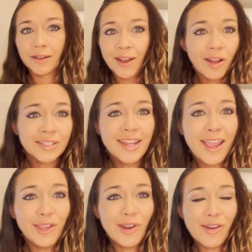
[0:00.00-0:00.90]
Not
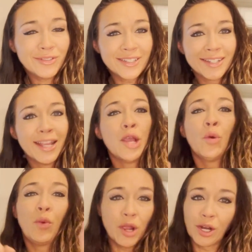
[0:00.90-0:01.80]
today, you don't.
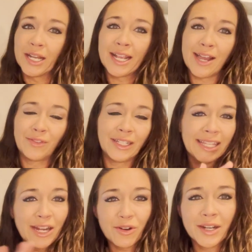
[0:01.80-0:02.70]
We are going to cover it
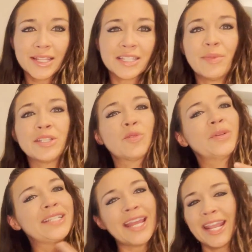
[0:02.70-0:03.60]
later on in the semester,
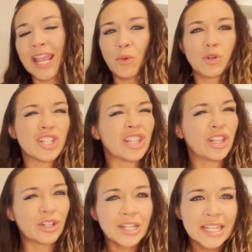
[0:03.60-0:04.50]
but today, again, we're just
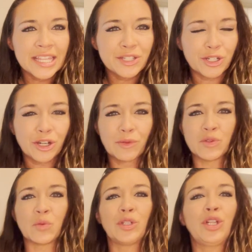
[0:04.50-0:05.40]
learning these
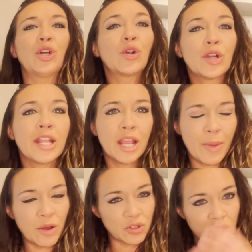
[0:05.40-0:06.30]
terms. We're learning
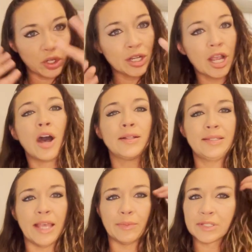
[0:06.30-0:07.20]
about certain
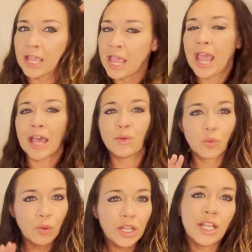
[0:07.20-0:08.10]
concepts, and then
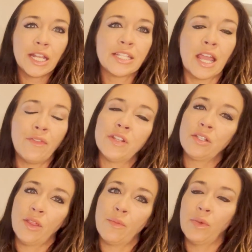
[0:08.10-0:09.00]
we're really going to dive
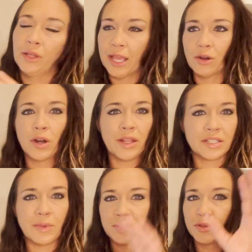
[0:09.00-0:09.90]
into them later on in the
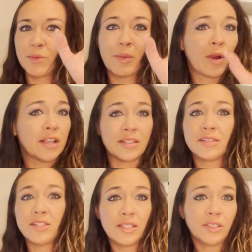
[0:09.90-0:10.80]
semester. So remember, guys,
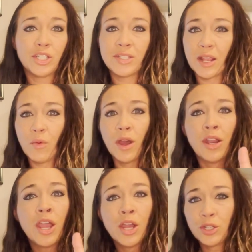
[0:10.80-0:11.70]
this is still just day
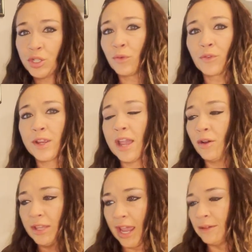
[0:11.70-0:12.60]
one. Don't freak
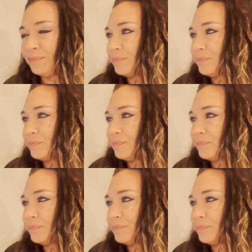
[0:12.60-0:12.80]
out yet.